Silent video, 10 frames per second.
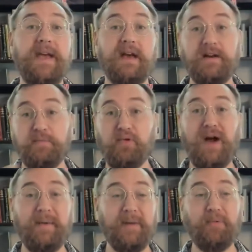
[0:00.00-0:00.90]
a
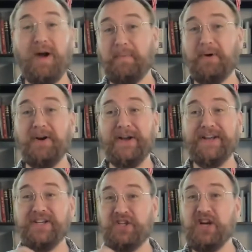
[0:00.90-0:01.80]
proper
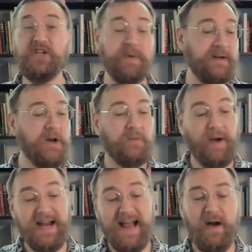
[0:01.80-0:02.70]
judgment.
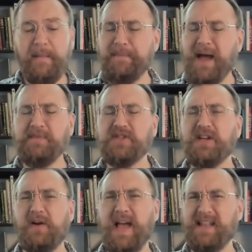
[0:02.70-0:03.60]
Right now, I'm just
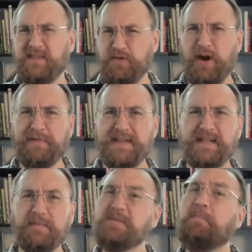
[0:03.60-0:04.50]
going to go ahead and throw out these
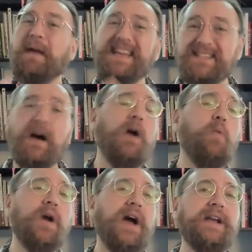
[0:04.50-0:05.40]
numbers based on
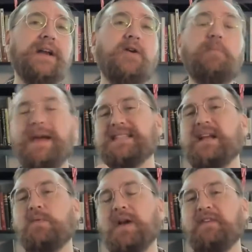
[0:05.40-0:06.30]
what I know, based
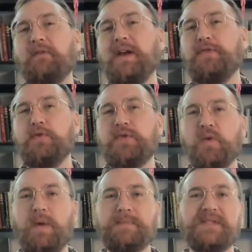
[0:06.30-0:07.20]
on what I've read through their
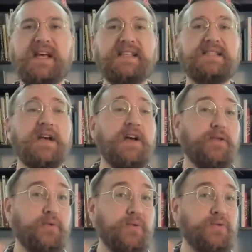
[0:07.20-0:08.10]
websites,
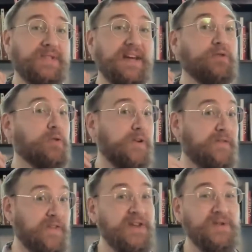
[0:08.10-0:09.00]
through several
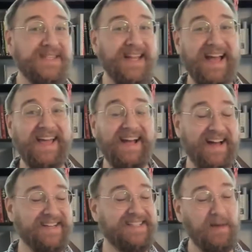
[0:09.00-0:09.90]
reviews that
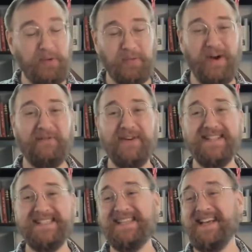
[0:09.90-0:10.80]
I double
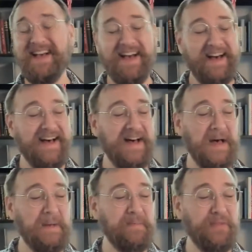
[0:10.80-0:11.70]
referenced,
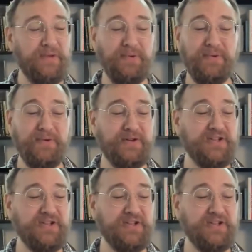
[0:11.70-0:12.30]
through